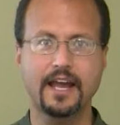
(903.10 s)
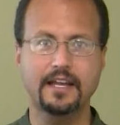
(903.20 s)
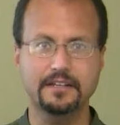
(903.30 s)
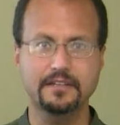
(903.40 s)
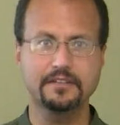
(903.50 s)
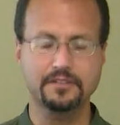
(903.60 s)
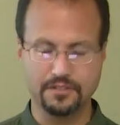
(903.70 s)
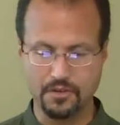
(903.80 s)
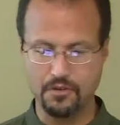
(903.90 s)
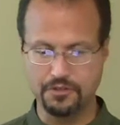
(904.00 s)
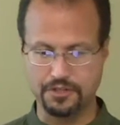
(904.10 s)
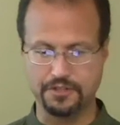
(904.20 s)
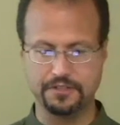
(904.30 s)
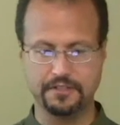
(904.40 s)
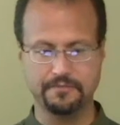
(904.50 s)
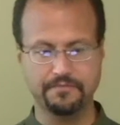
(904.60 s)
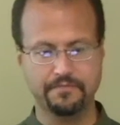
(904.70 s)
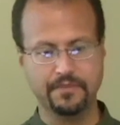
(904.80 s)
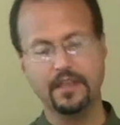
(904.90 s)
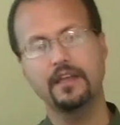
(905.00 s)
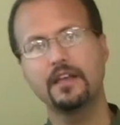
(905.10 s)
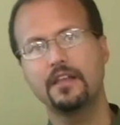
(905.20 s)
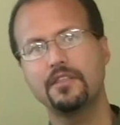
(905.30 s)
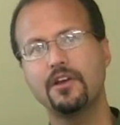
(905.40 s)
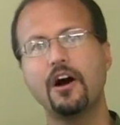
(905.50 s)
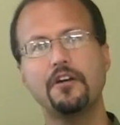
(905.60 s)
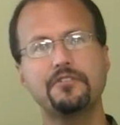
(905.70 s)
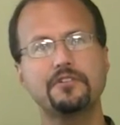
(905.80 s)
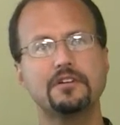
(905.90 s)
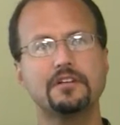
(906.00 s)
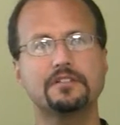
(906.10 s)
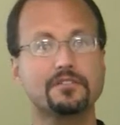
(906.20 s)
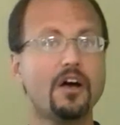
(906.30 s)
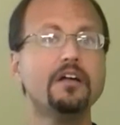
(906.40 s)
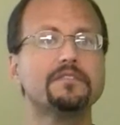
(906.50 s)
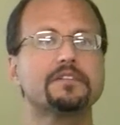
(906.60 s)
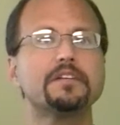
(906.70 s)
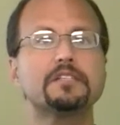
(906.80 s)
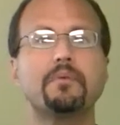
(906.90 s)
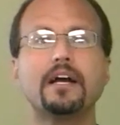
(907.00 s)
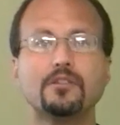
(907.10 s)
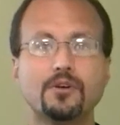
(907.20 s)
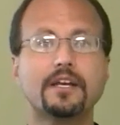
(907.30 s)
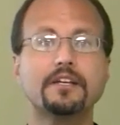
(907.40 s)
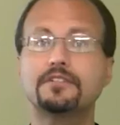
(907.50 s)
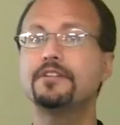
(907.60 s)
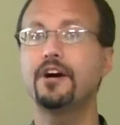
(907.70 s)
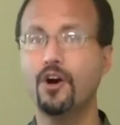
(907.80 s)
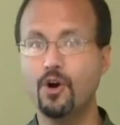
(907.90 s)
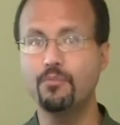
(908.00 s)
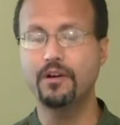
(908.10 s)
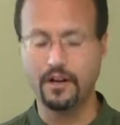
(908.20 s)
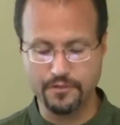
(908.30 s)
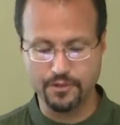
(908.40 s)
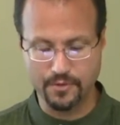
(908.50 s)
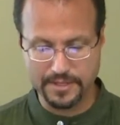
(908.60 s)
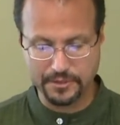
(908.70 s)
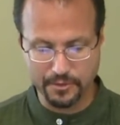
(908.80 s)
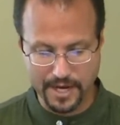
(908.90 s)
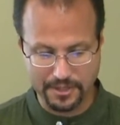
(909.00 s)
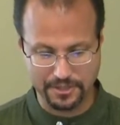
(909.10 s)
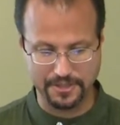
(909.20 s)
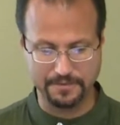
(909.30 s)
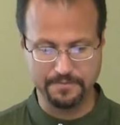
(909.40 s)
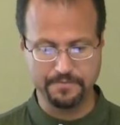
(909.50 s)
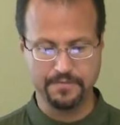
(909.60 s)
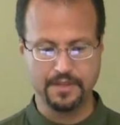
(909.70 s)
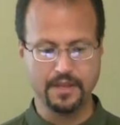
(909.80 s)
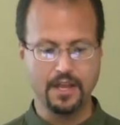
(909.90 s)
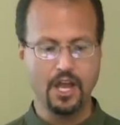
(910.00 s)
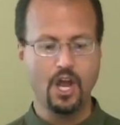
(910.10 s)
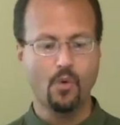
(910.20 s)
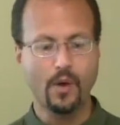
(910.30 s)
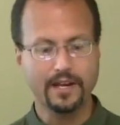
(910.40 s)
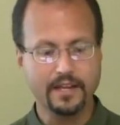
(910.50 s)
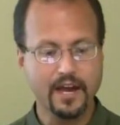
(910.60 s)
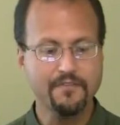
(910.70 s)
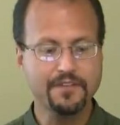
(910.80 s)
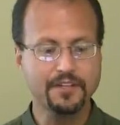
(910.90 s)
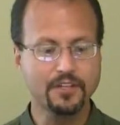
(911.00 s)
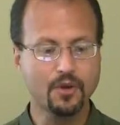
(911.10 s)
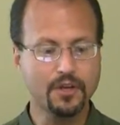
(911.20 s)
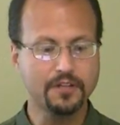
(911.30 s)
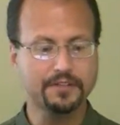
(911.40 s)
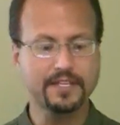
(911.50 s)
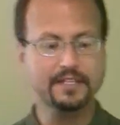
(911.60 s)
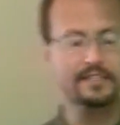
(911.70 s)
and his soldiers? The author solves this by looking to the hope of the resurrection, when covenant loyalty